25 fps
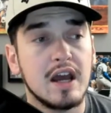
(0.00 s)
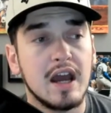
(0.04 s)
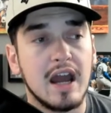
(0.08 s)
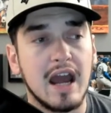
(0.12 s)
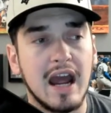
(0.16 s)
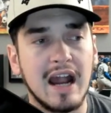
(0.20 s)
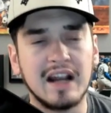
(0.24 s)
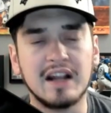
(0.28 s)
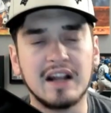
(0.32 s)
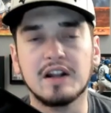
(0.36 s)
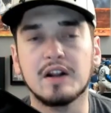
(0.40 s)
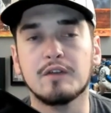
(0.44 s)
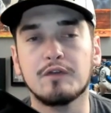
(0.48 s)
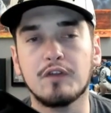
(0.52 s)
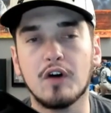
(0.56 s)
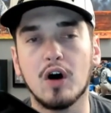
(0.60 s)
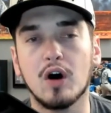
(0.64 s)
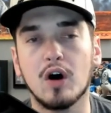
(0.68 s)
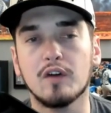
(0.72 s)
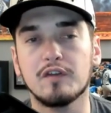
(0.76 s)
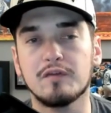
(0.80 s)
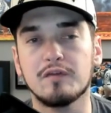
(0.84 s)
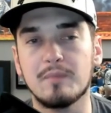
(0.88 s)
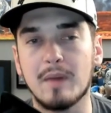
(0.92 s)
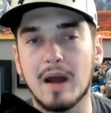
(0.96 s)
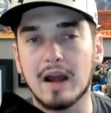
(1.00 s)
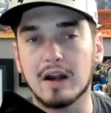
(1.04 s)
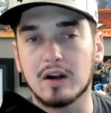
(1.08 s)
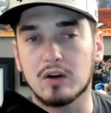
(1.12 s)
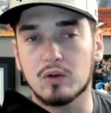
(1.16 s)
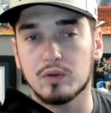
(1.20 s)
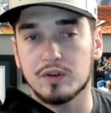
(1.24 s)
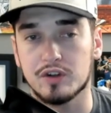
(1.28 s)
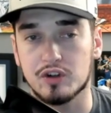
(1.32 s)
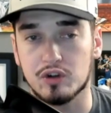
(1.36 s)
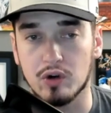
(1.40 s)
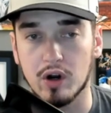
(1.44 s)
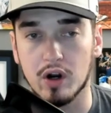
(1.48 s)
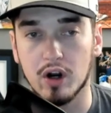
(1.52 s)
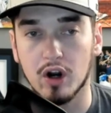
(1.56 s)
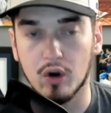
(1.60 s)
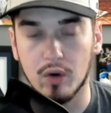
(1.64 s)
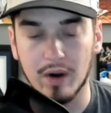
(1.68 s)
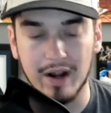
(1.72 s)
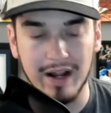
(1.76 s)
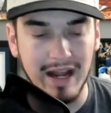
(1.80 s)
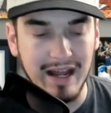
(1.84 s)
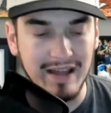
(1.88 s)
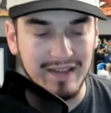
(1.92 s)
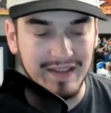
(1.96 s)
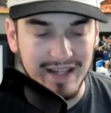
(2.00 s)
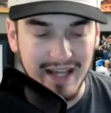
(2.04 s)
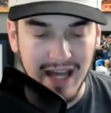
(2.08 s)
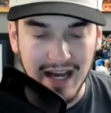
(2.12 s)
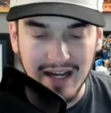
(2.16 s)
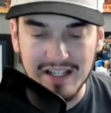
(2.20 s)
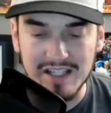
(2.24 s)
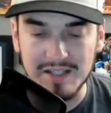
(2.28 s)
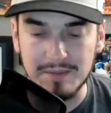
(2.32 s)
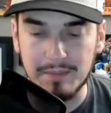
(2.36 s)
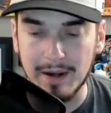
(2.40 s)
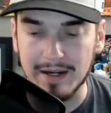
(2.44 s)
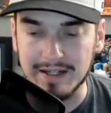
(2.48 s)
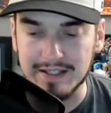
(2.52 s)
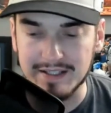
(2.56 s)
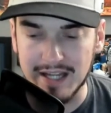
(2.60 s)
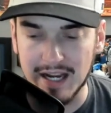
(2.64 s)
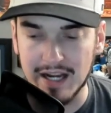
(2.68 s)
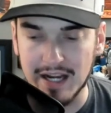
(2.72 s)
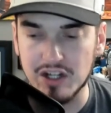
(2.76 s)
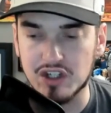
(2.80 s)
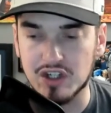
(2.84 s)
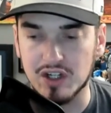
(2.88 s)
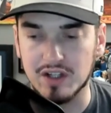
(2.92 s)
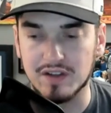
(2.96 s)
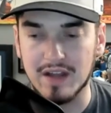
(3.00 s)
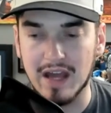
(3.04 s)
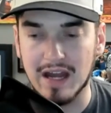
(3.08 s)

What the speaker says: And it involved Matt Quatraro and the expectation